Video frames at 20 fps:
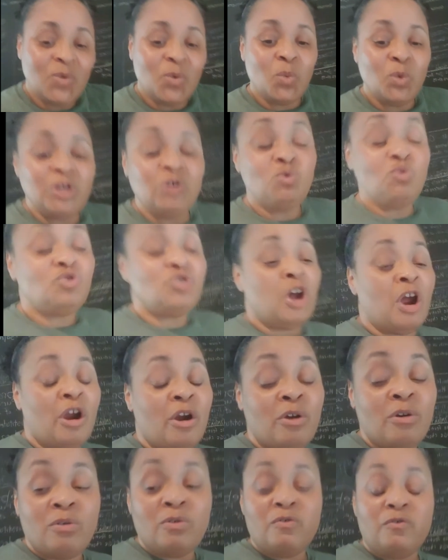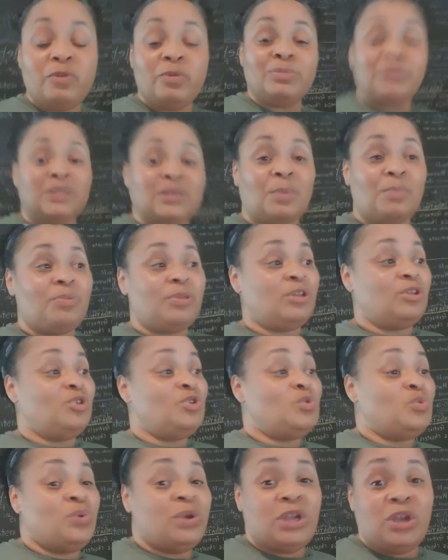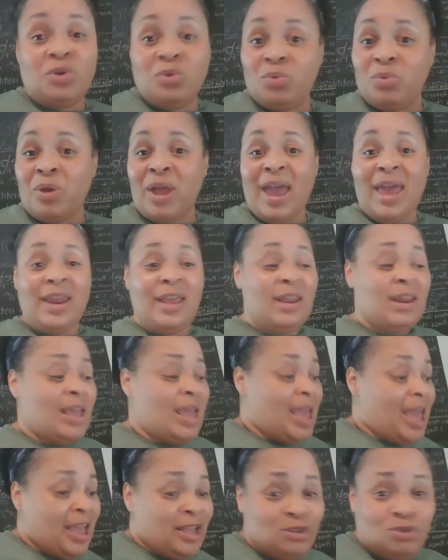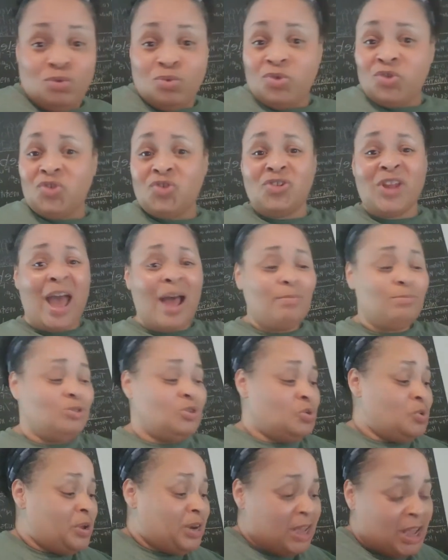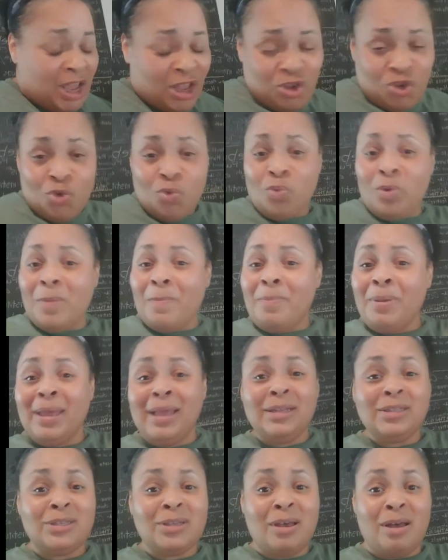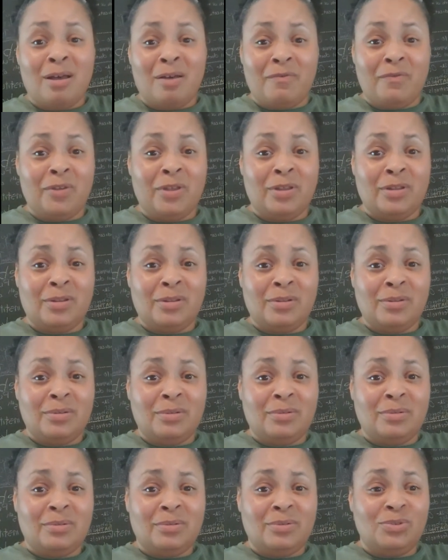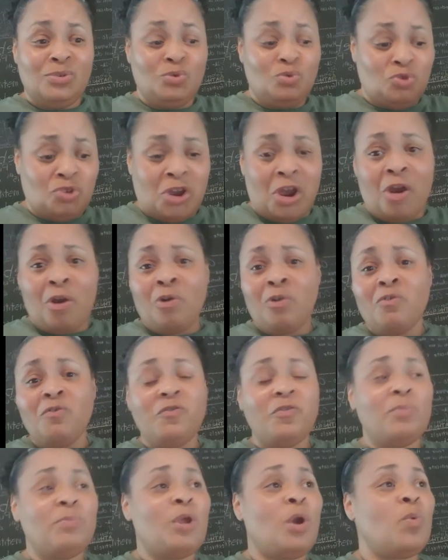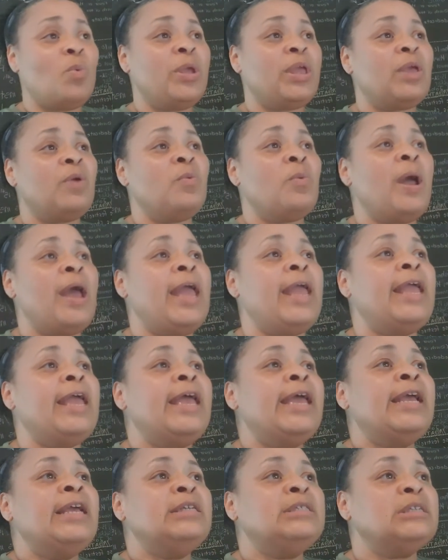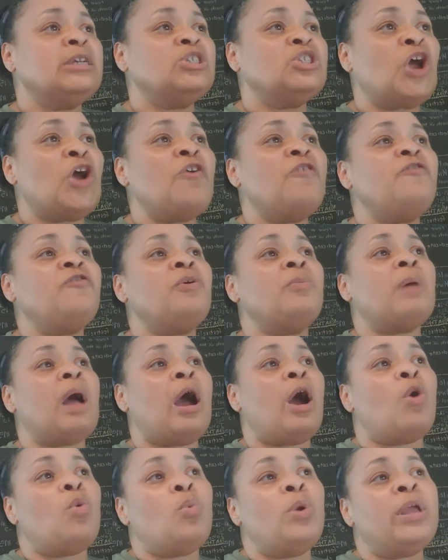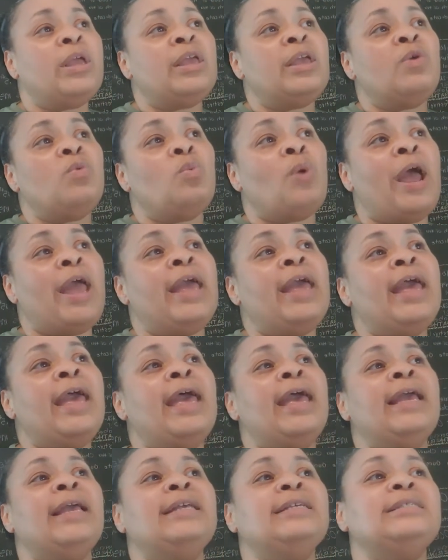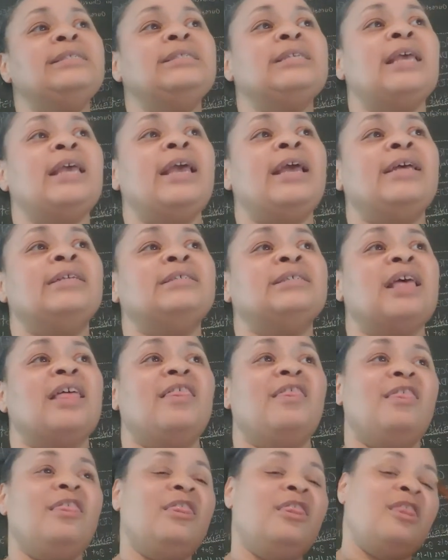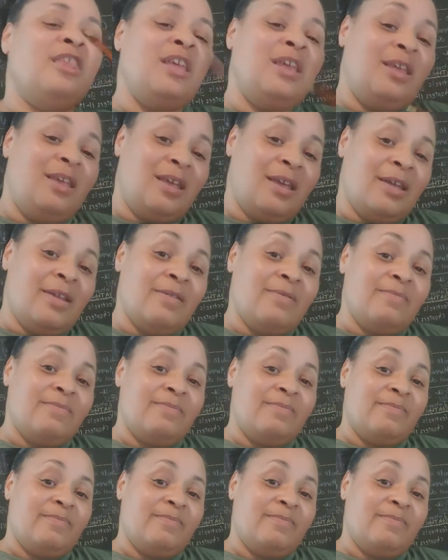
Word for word: When you turn from something, you regret it and you stop doing it and you repent of it. You turn from your wicked way. He said, turn from our wicked way. He says, then.